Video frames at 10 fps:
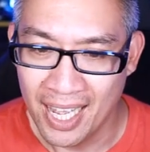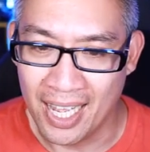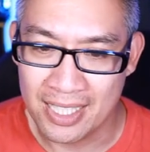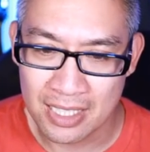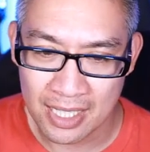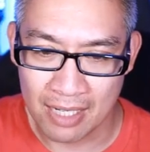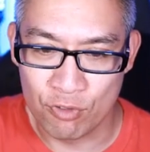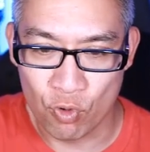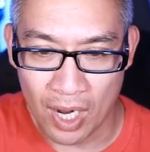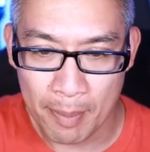It just kind
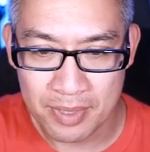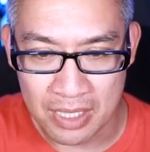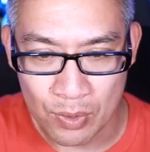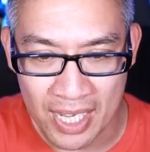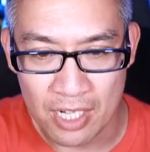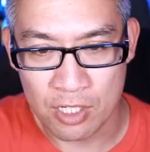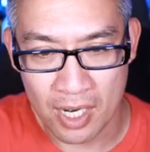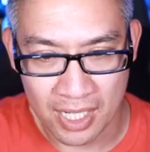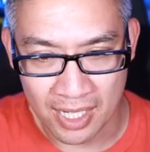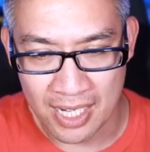of drops and you hit a
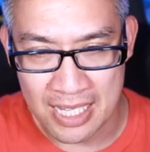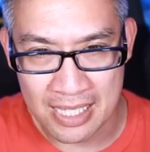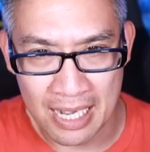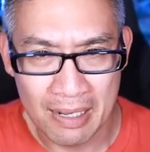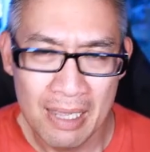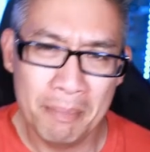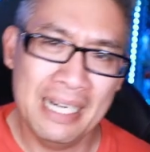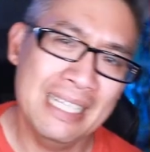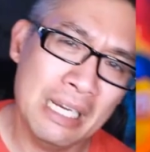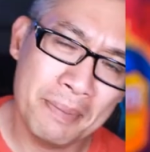target on the inside.
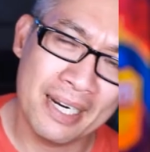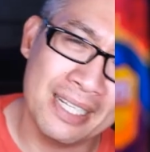But I think about